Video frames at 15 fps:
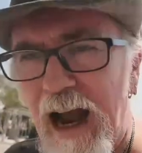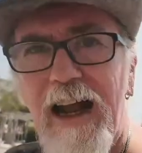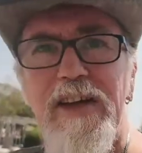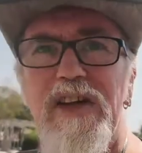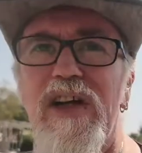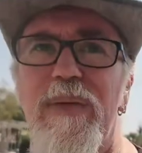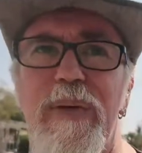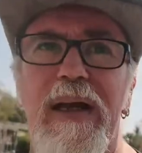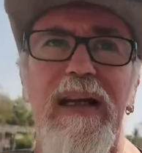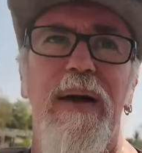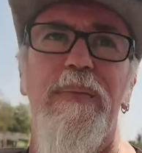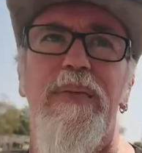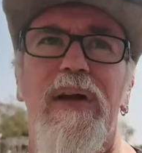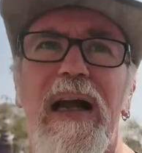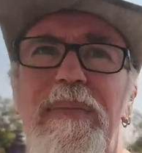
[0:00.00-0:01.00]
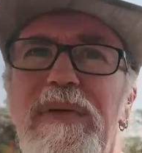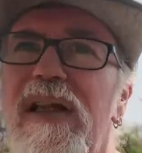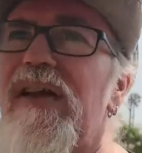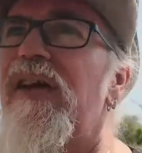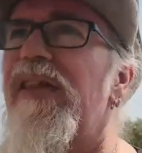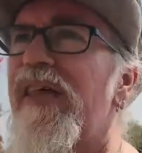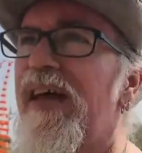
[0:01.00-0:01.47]
I just need to pick up a couple
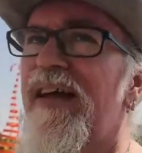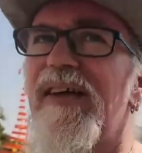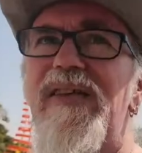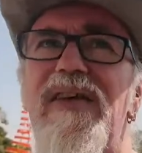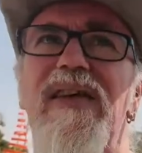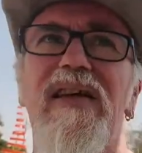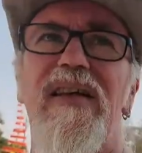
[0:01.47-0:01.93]
little things.